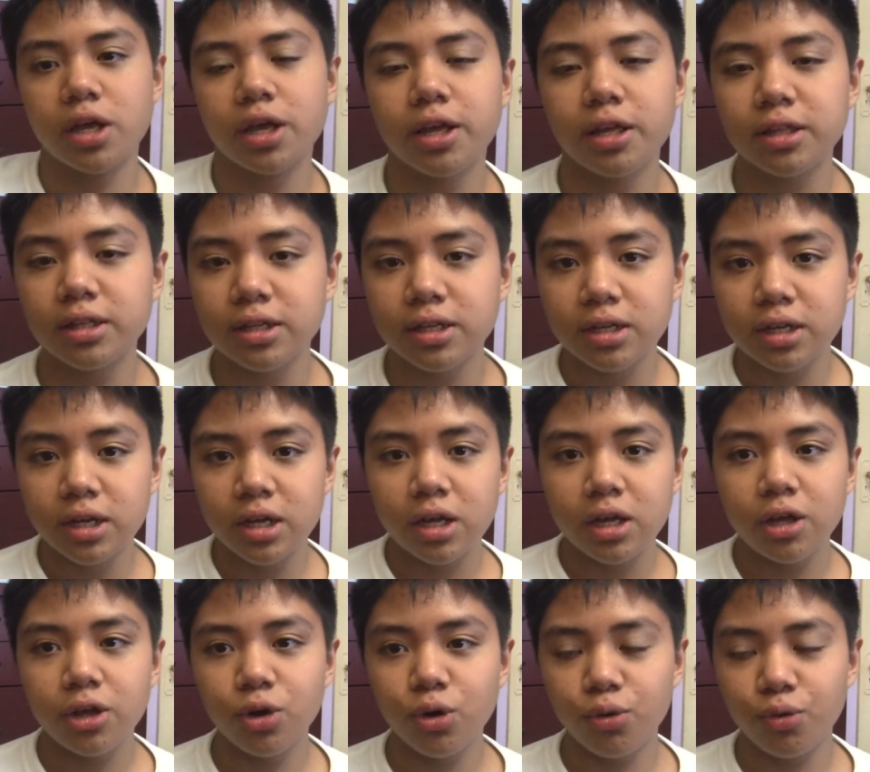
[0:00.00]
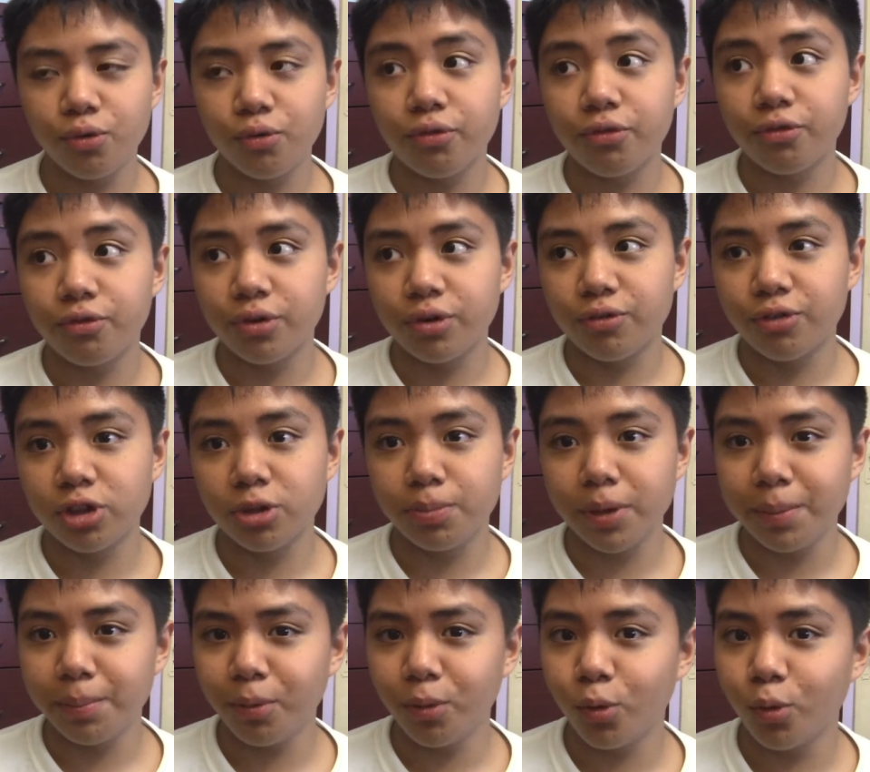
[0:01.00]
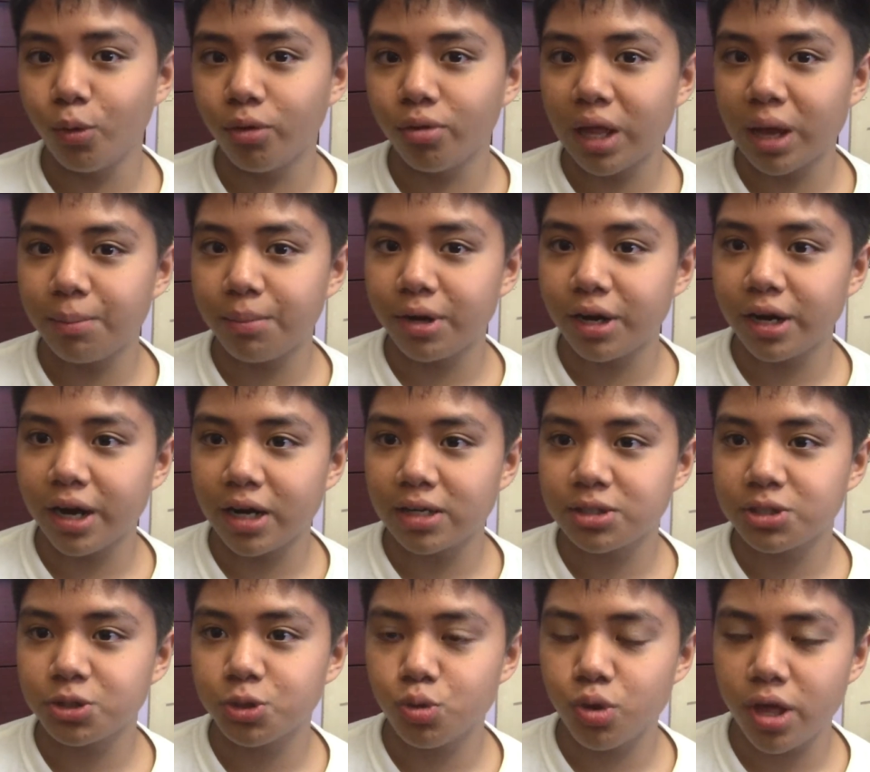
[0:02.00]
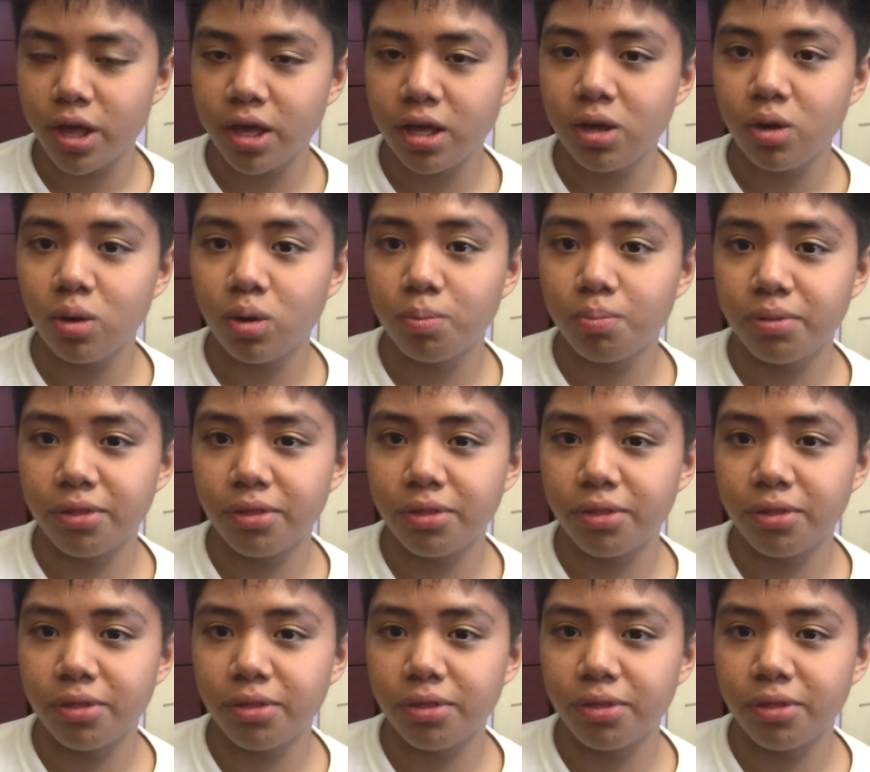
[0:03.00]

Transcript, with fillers: And, you know, for the people who have not been announced today,